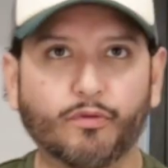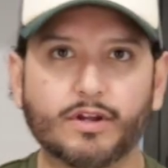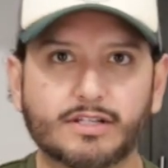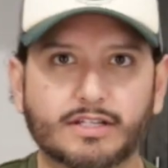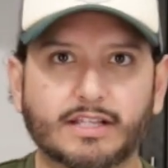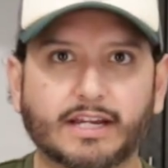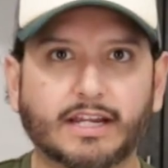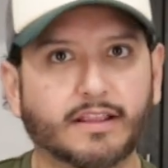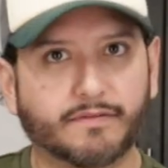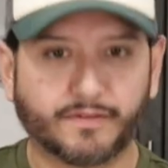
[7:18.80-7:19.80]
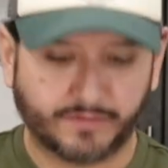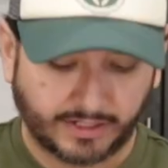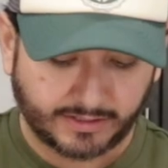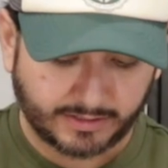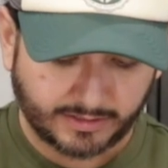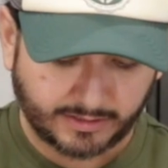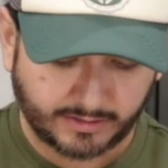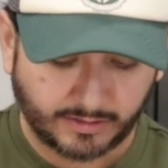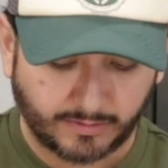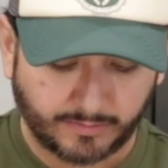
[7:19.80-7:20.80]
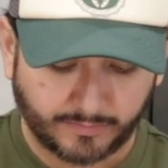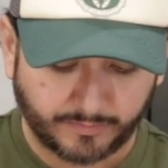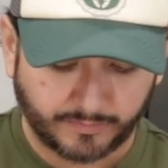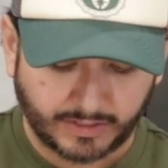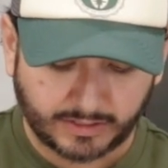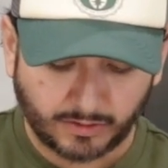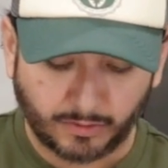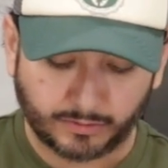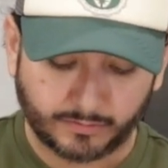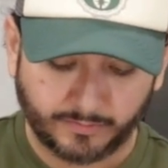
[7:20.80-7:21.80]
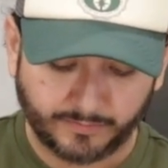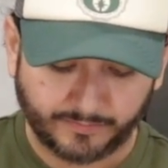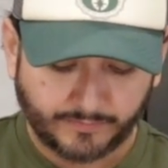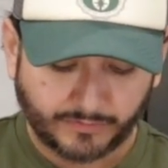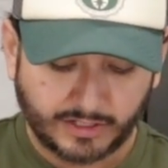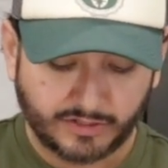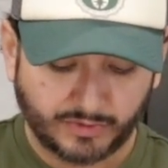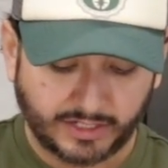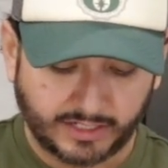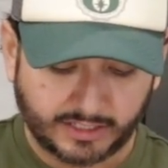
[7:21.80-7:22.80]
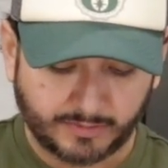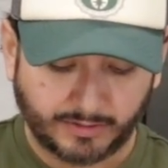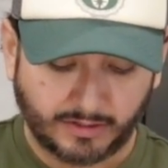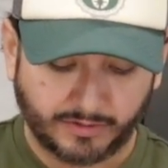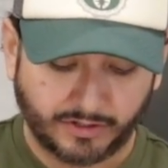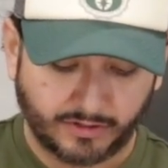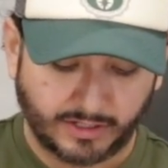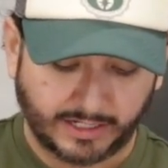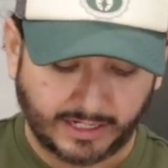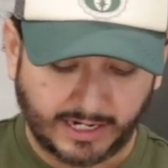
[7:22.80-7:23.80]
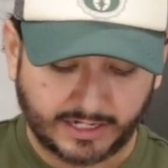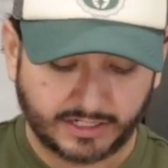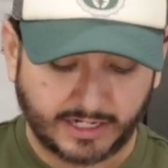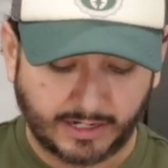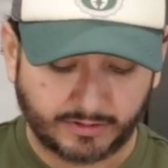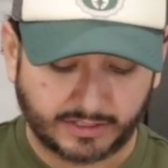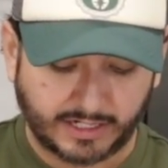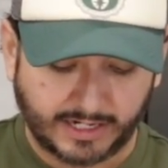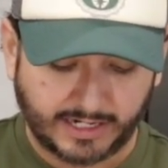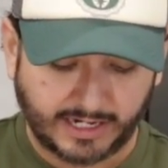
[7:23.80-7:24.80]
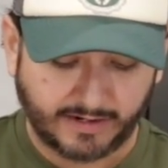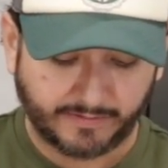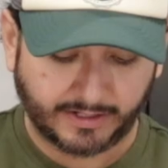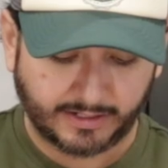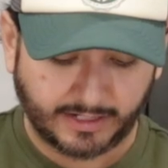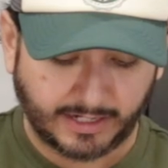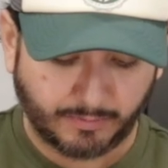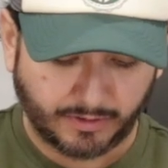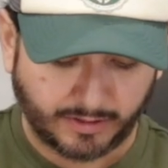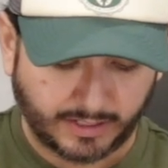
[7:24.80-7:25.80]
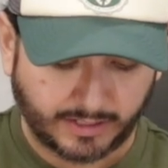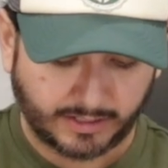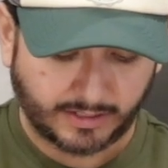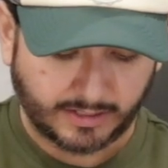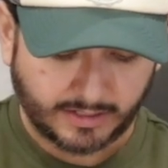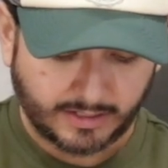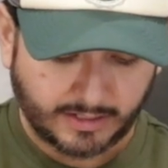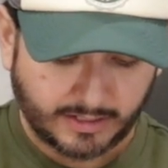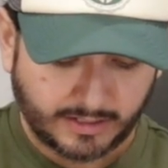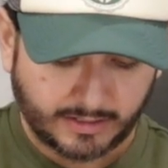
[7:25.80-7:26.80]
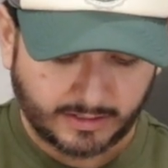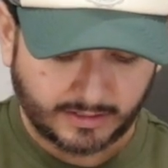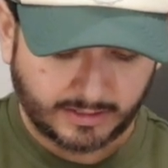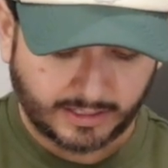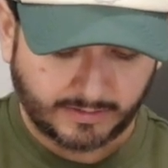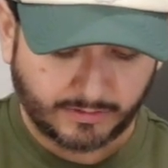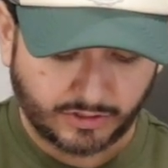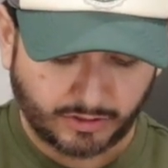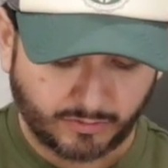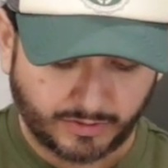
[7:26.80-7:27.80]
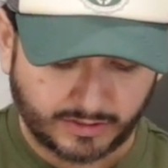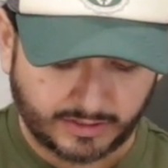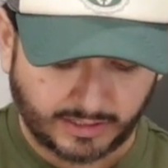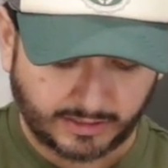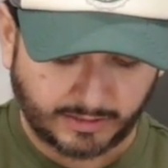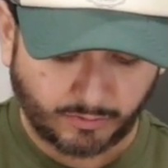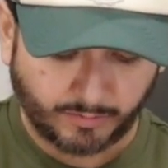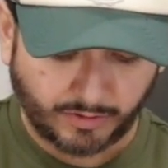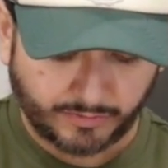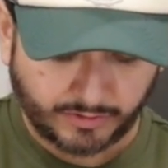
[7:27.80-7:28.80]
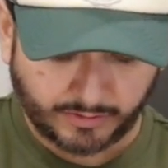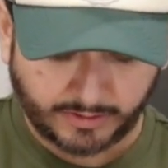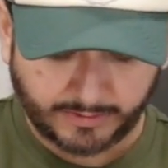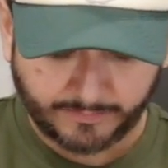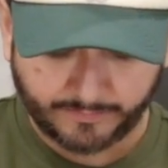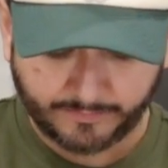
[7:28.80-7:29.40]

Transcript: for us is like in the 50s, so it's cold. These really hit the spot when you're like actually outside having a party and they give you charro beans. It's like they warm you up so good.